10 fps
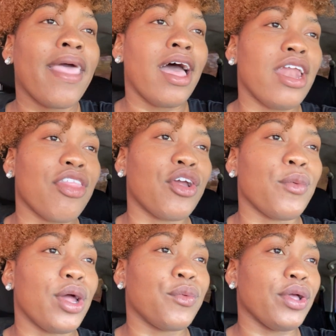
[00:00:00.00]
Another
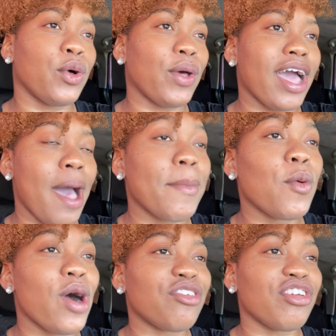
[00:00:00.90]
one real quick. I've
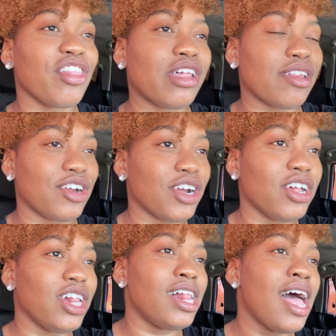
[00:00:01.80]
been watching The
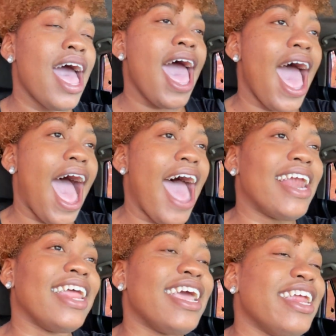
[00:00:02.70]
Circle
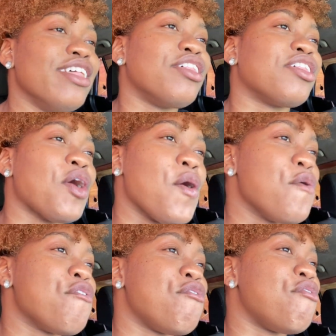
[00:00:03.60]
and it is
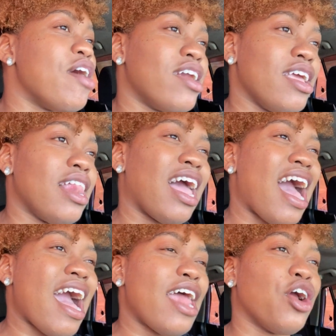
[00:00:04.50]
so funny. Like,
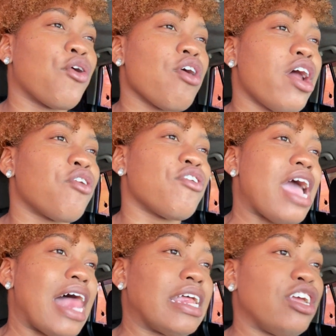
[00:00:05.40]
I kind of grew out of
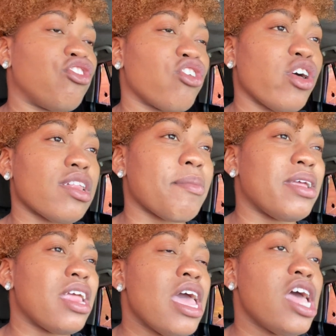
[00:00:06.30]
reality shows. I
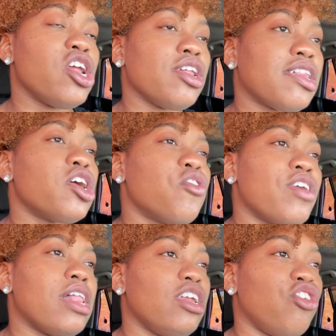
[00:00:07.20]
mean, there's certain
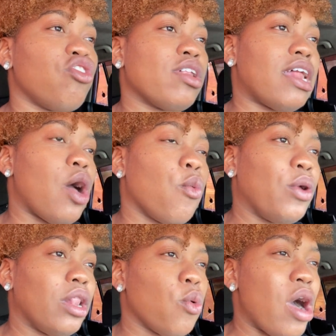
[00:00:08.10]
reality shows that I
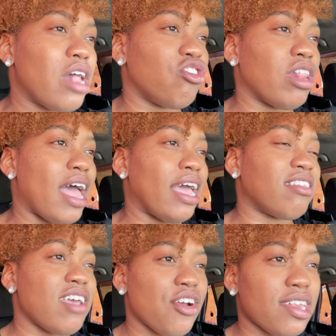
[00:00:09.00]
will watch,
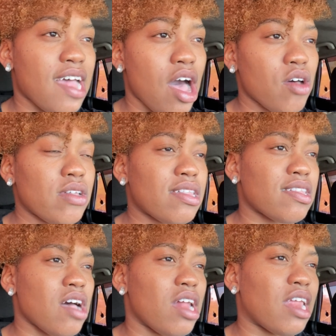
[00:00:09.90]
like Terrace House on